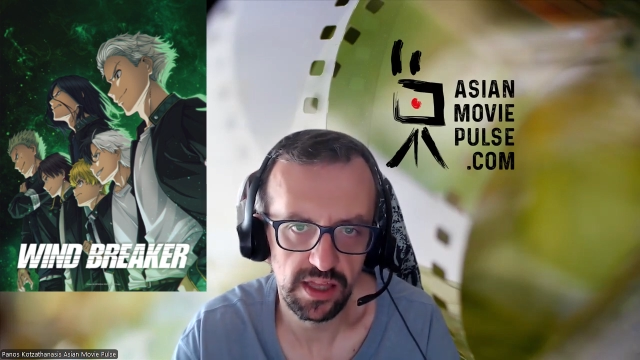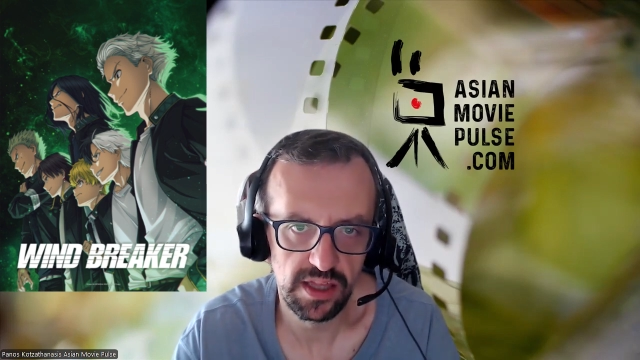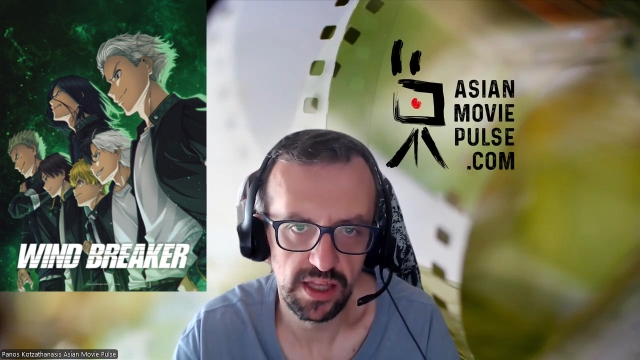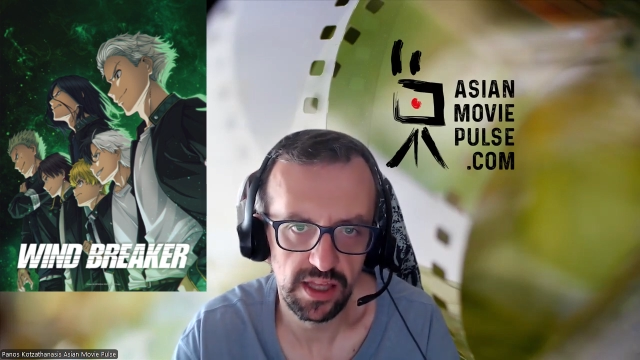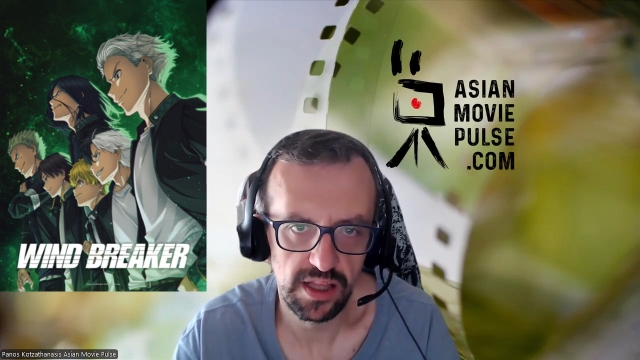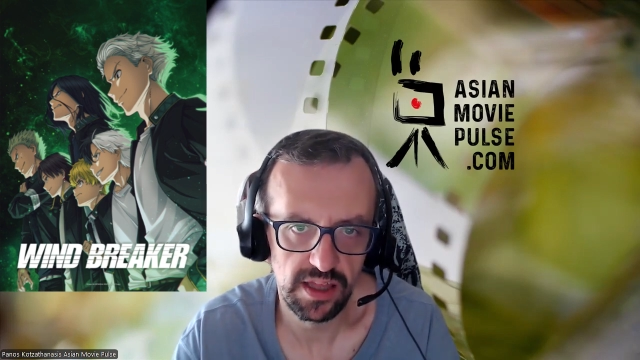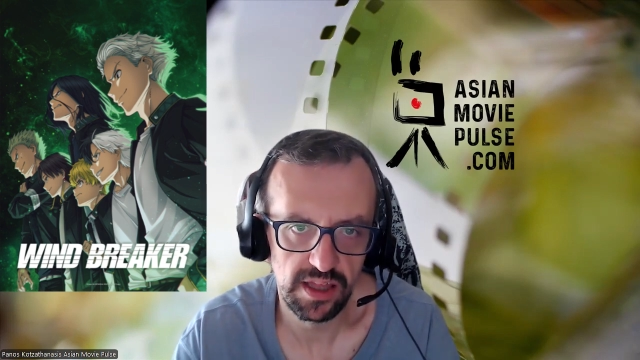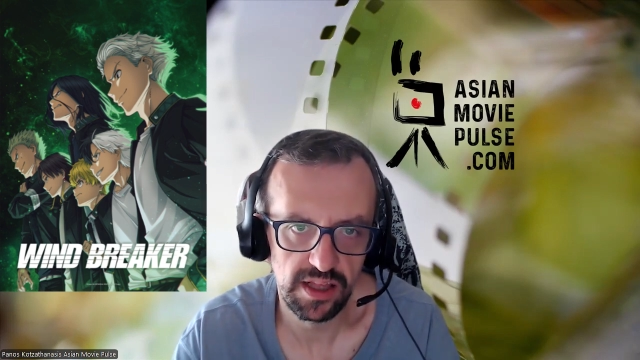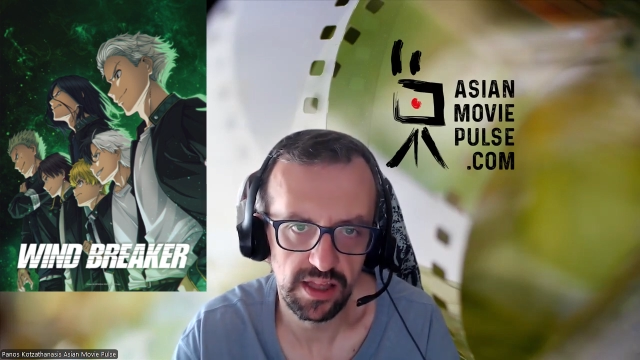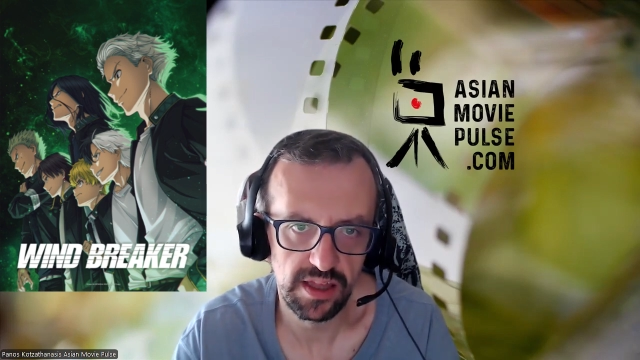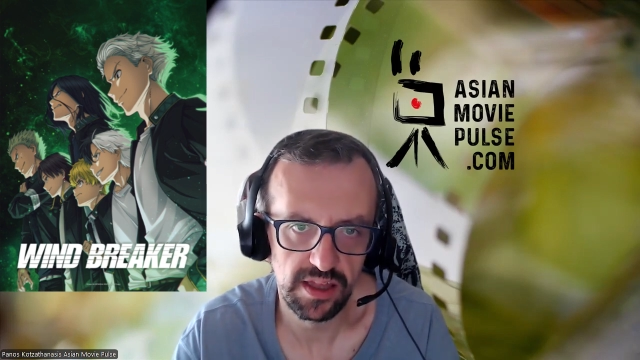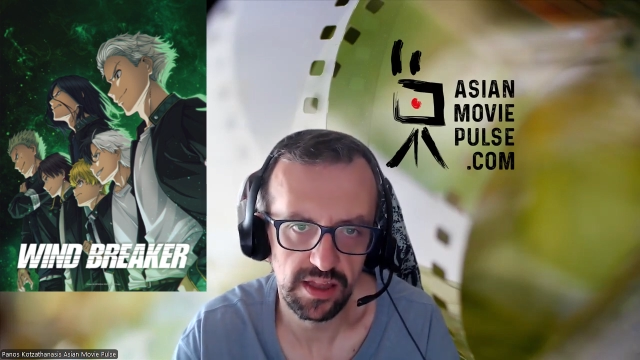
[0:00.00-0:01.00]
since
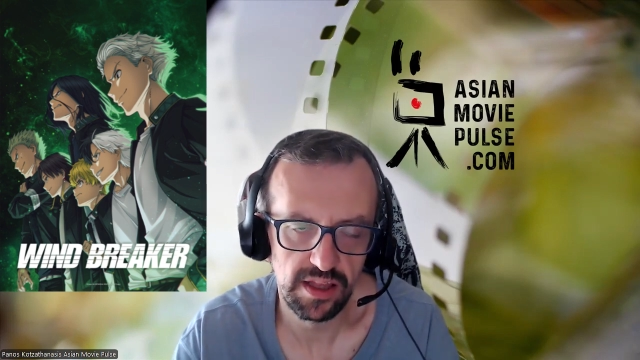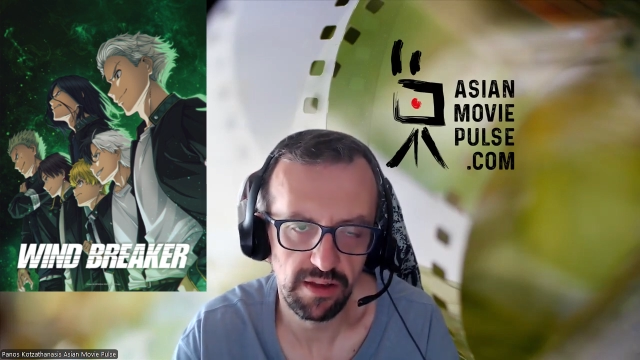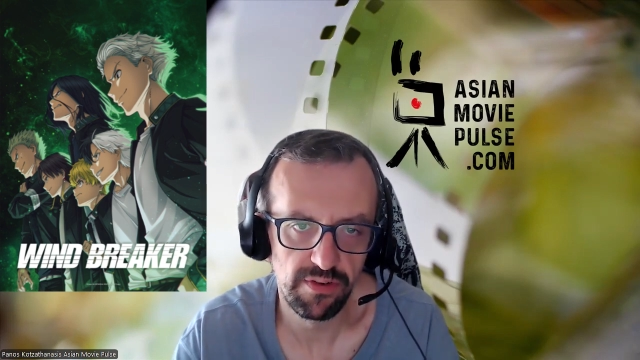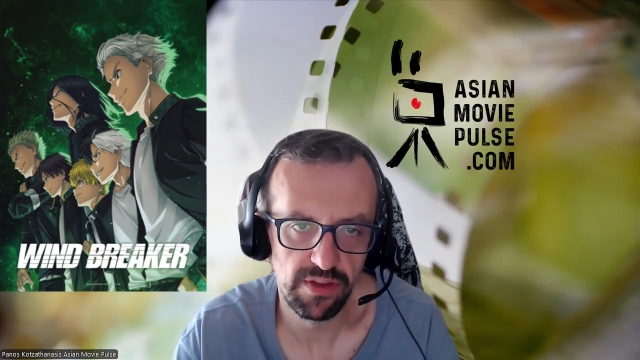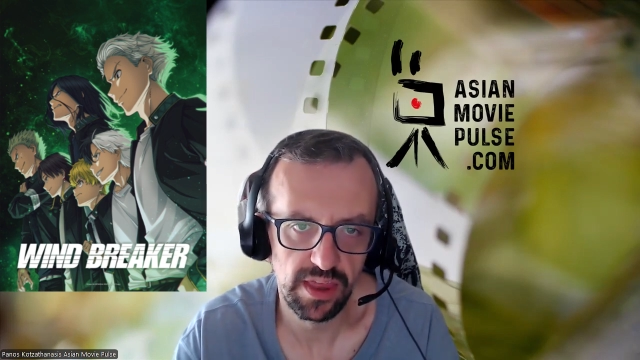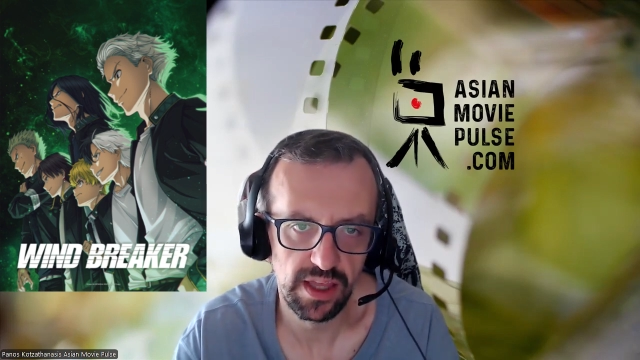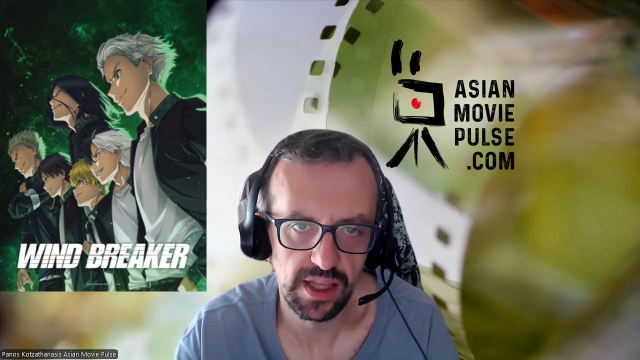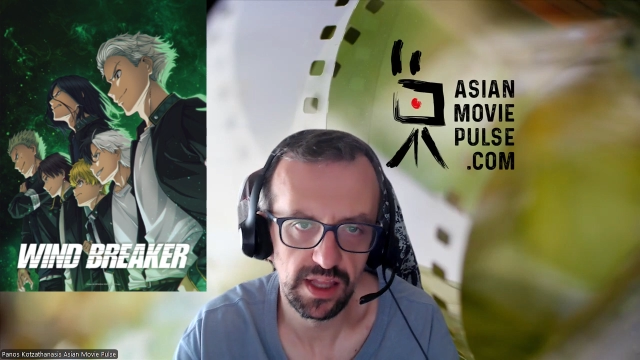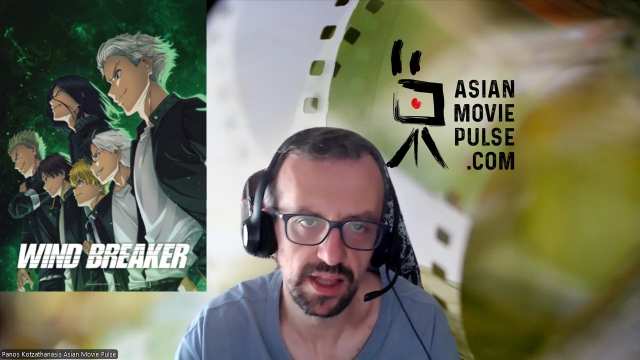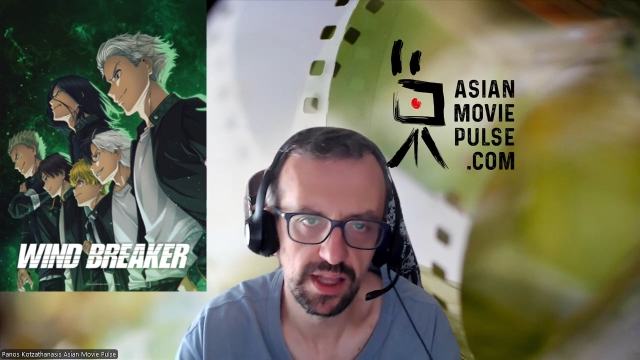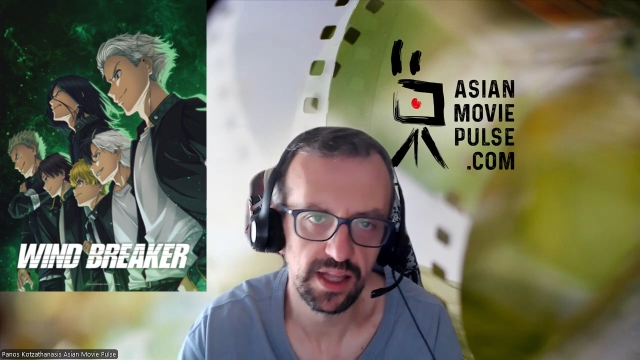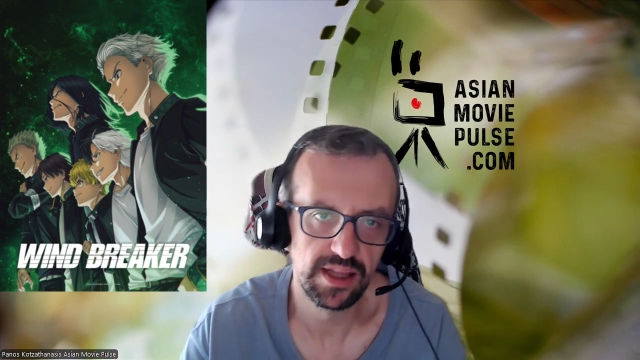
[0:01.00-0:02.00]
it is definitely
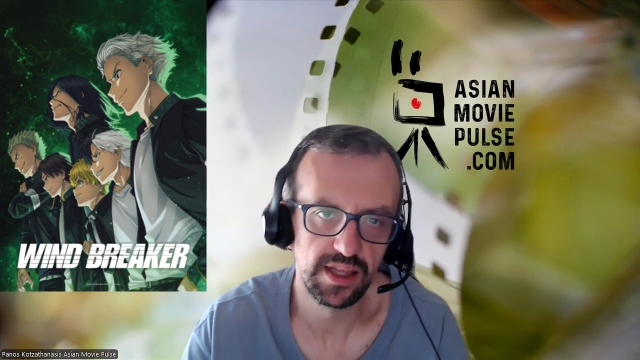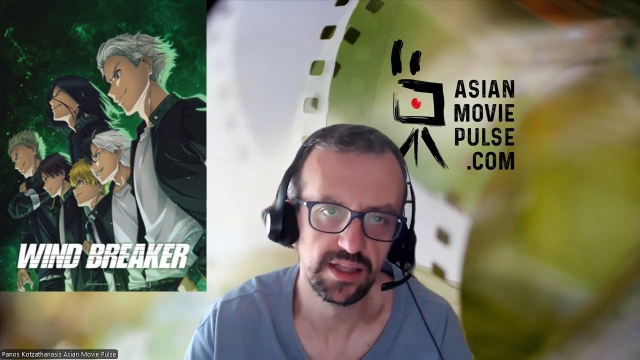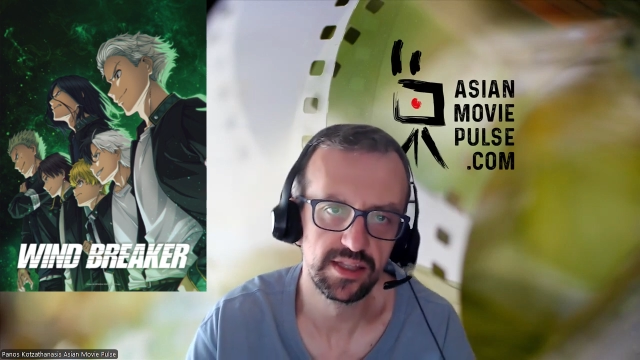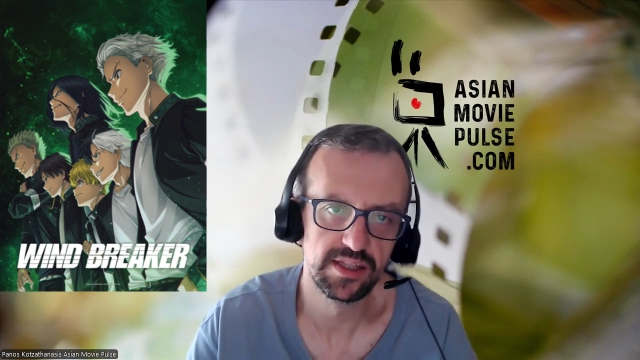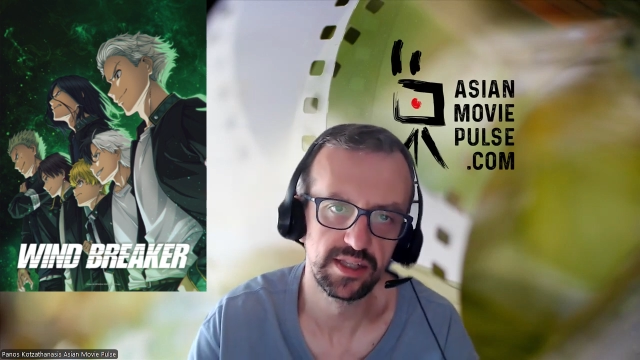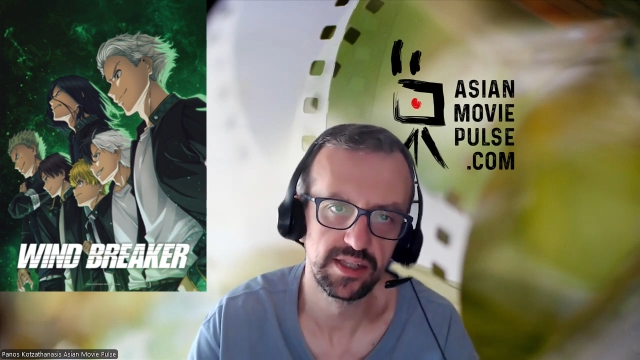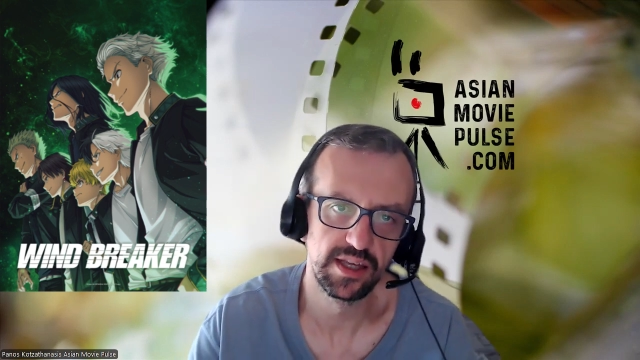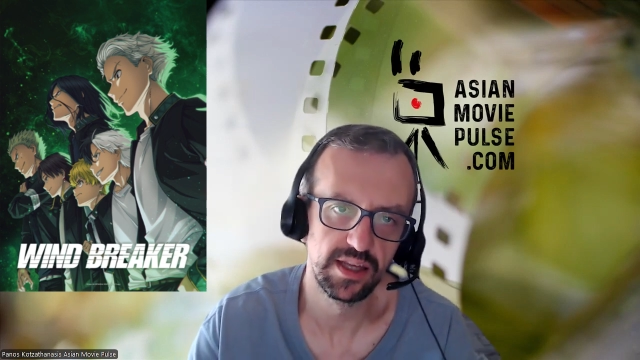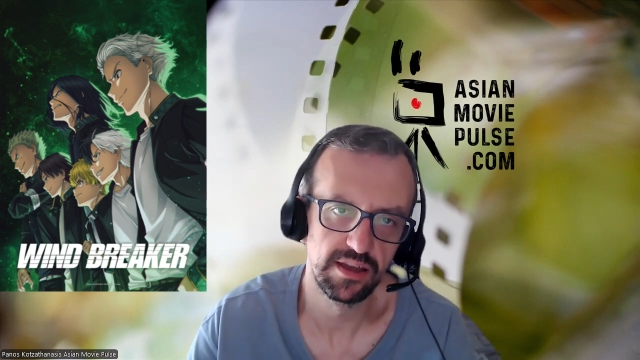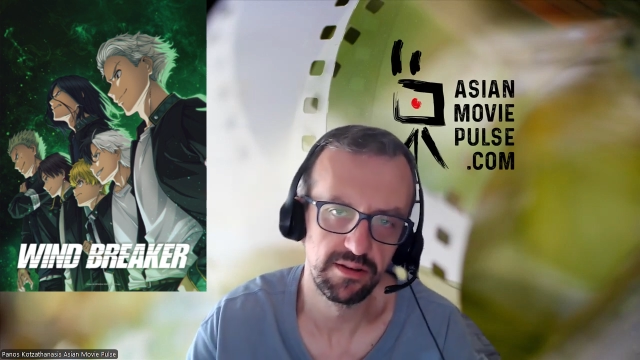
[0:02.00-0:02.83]
not as